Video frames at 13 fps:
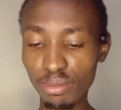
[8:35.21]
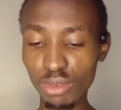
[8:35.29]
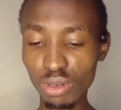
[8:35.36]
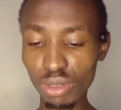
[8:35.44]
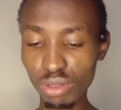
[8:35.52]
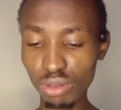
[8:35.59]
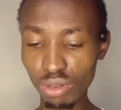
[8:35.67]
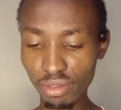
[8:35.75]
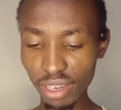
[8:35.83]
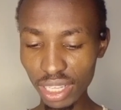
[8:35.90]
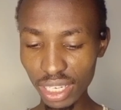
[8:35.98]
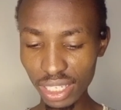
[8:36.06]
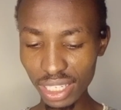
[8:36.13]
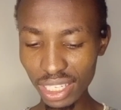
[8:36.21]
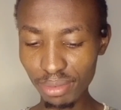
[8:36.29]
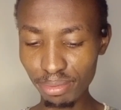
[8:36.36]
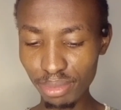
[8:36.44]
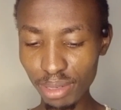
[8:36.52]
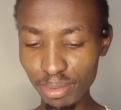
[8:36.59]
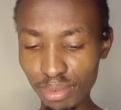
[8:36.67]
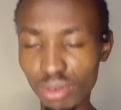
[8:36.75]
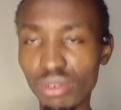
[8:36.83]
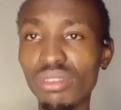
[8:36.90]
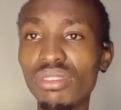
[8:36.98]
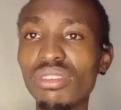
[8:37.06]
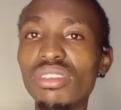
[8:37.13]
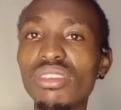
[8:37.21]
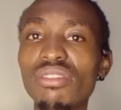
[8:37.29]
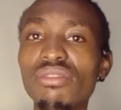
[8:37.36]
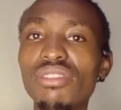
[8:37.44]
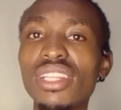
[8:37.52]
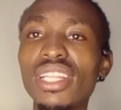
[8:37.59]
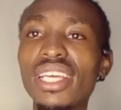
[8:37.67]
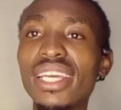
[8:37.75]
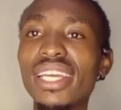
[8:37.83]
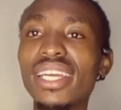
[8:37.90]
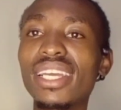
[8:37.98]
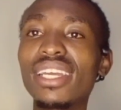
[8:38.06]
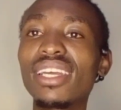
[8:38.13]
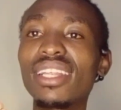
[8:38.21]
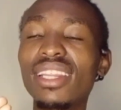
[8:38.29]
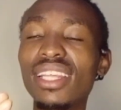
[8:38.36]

because you find that these people, the